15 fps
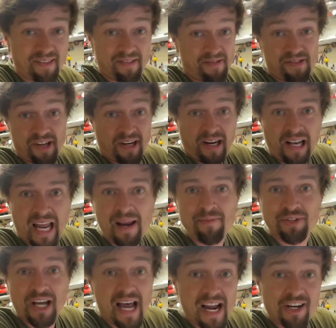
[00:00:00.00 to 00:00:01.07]
the claims
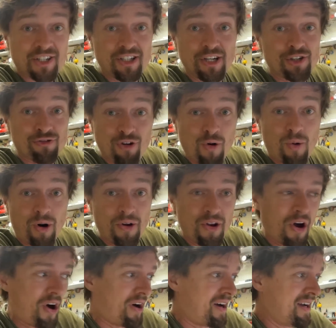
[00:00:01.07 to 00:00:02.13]
are actually true or
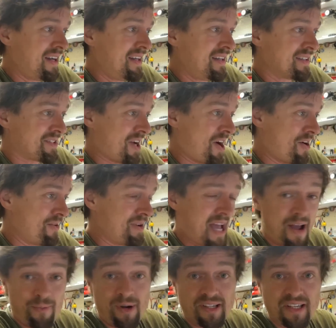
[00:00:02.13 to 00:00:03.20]
not. So, yeah,
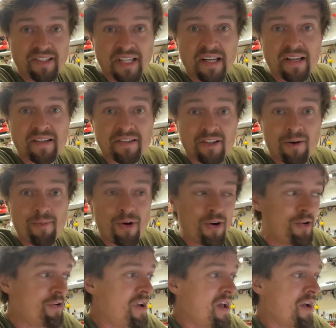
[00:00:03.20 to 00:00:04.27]
we did send it to the
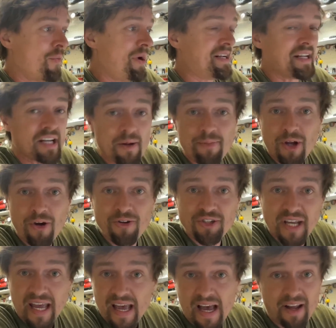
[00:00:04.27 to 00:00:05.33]
moon, we did abuse
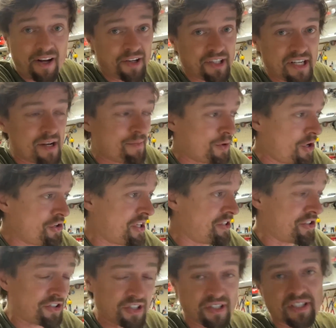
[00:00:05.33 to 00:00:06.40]
it, and I did abuse it
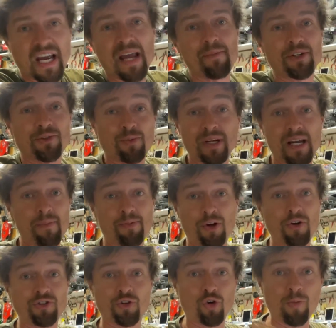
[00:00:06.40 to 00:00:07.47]
just the same as we
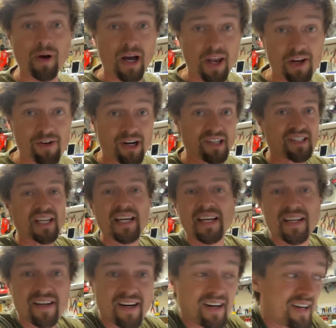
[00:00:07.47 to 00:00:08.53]
abuse all my other RC
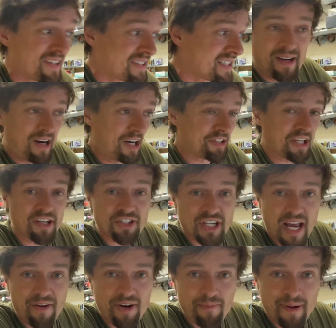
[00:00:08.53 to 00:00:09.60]
cars. I didn't
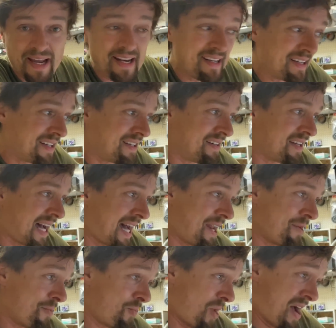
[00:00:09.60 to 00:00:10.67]
share an opinion,
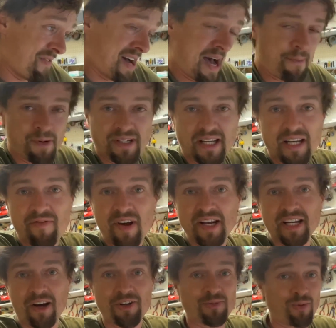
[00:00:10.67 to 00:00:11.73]
and whatever happened in the
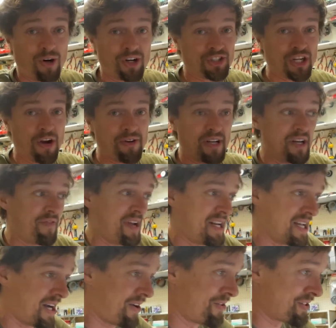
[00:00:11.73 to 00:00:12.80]
videos, what I showed in the
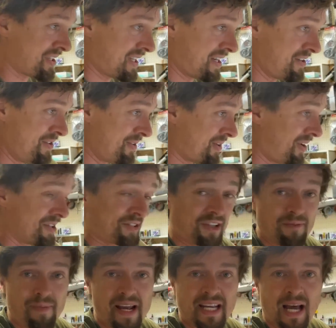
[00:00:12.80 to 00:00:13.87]
videos, and then you guys
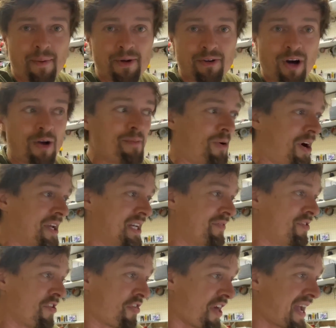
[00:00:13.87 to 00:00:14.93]
can make up your own mind if
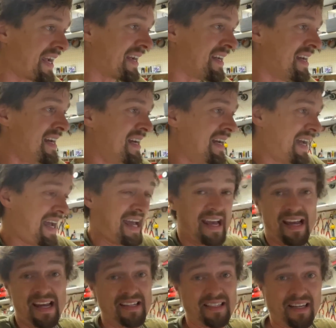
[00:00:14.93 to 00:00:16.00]
you think it
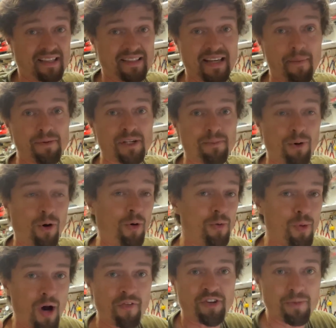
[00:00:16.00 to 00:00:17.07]
is acceptable and
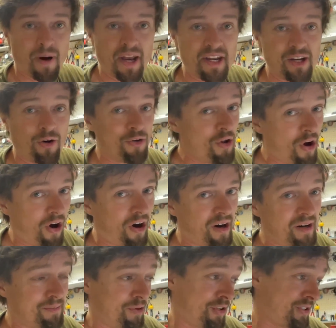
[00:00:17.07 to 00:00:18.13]
worth the money or not.
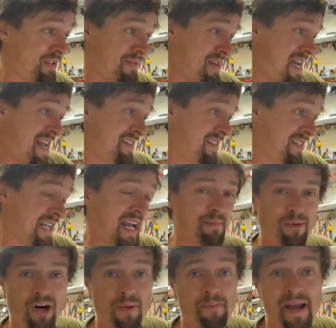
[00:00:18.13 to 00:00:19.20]
Because at the end of the day,
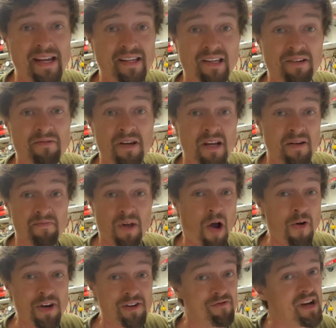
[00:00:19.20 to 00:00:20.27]
my opinion
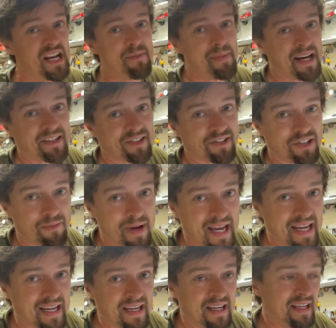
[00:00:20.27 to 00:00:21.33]
only really matters to
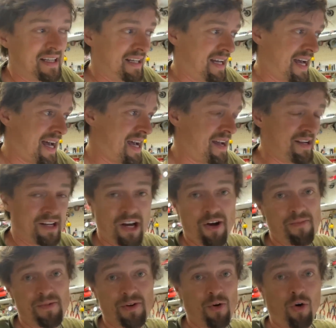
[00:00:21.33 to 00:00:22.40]
me. You know,
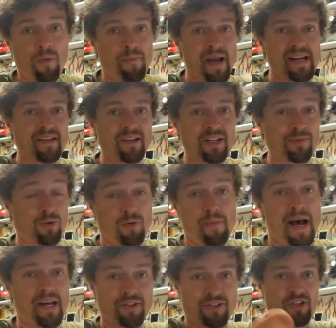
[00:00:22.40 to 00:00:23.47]
your opinion is what
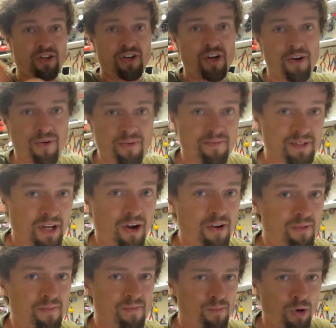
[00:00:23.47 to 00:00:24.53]
matters you. So
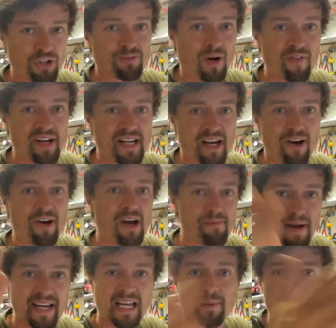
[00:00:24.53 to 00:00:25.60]
watch my video and
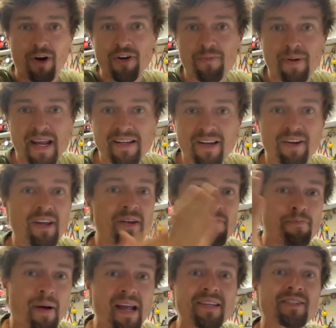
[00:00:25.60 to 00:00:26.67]
make up your own opinion and
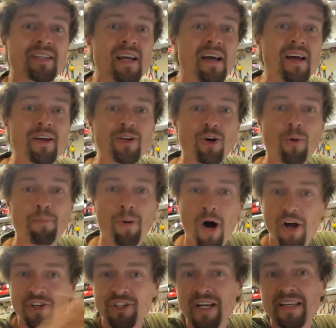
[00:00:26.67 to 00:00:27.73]
base your
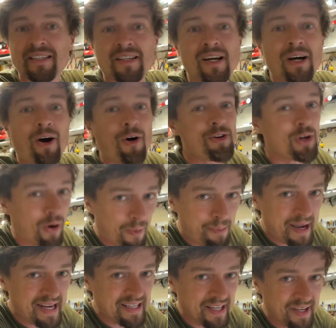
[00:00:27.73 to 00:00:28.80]
purchase on your
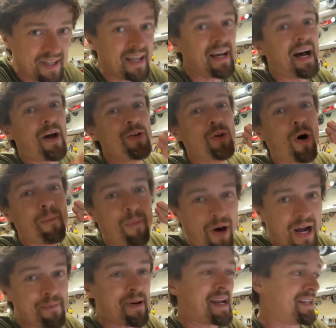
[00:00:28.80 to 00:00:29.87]
opinion and not my
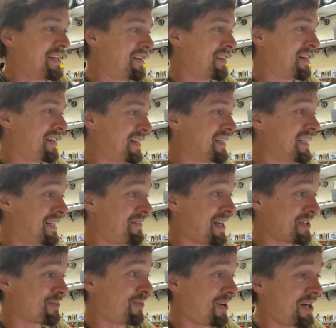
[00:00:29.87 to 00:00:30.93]
opinion. You know,
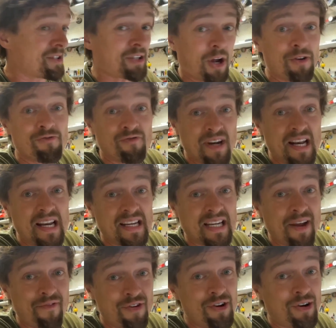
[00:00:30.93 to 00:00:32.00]
that's why I don't really
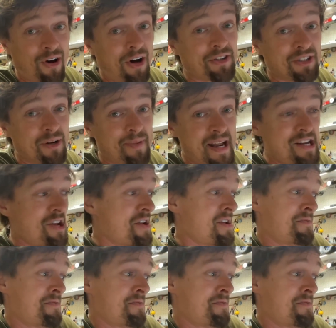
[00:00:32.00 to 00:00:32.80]
give you guys an opinion.